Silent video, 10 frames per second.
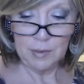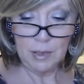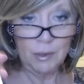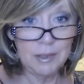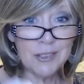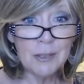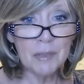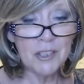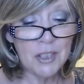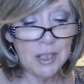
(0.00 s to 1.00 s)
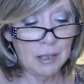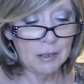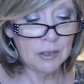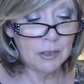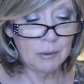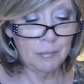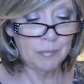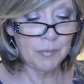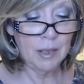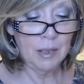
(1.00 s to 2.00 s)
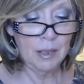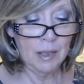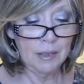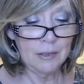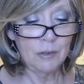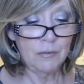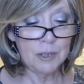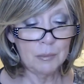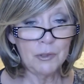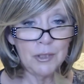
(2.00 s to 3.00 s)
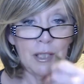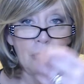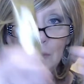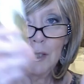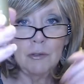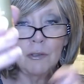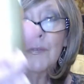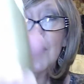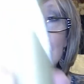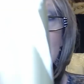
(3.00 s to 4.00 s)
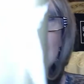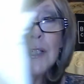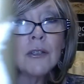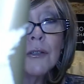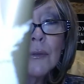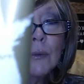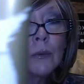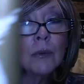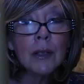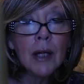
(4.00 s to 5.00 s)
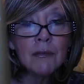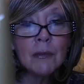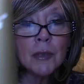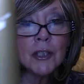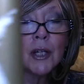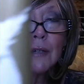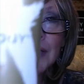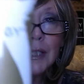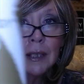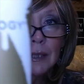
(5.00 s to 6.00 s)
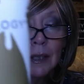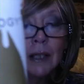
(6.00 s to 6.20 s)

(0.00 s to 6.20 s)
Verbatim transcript: But there's no brushing in here, so I don't know if I was supposed to get one or if they just figure you have a brush already.